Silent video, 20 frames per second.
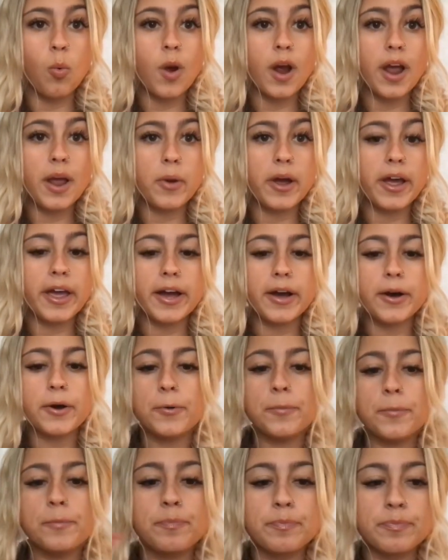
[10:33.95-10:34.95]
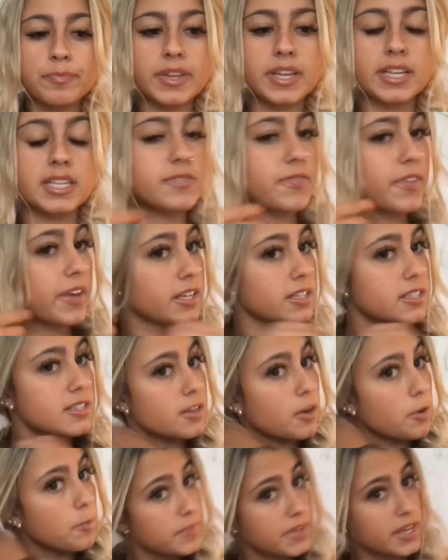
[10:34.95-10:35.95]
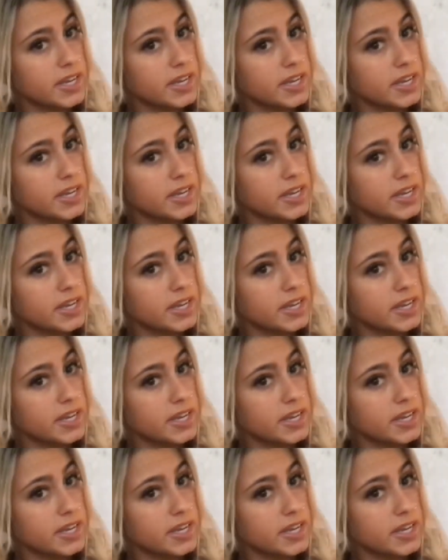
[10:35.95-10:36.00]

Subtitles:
way out is fixed.